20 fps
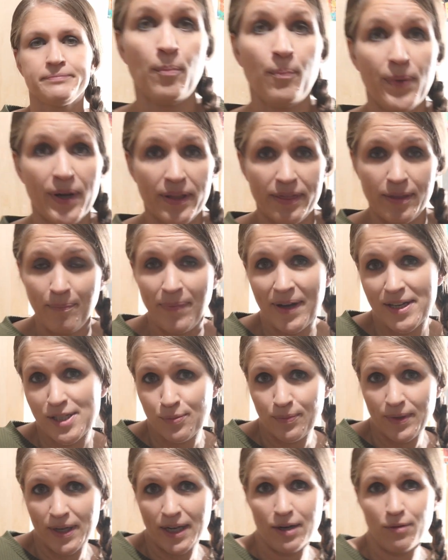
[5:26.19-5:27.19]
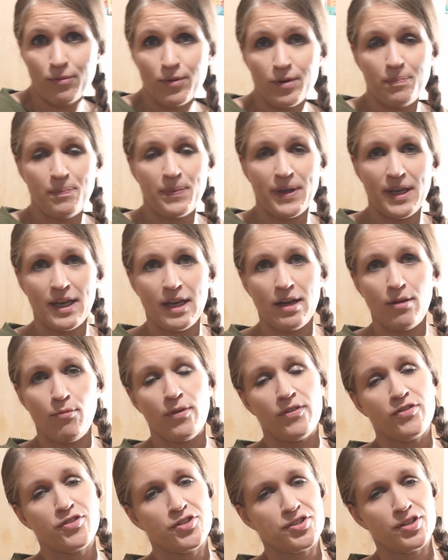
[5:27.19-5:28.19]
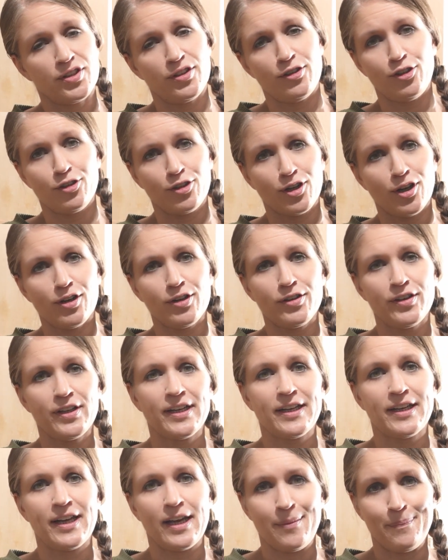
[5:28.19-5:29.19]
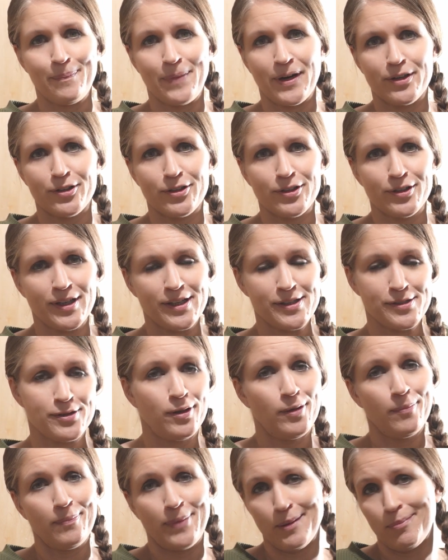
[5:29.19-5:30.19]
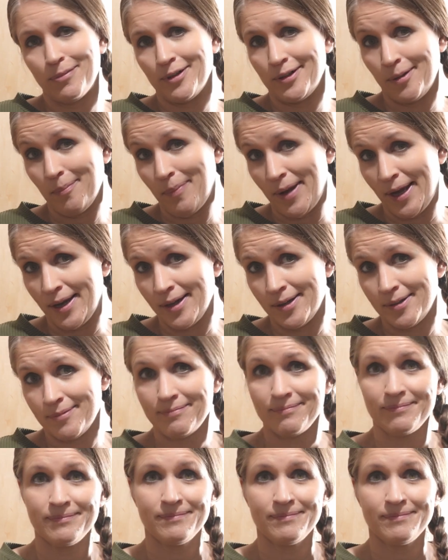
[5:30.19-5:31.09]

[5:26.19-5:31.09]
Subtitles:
But the best way would be with just a little garlic and butter and salt and pepper in a pan.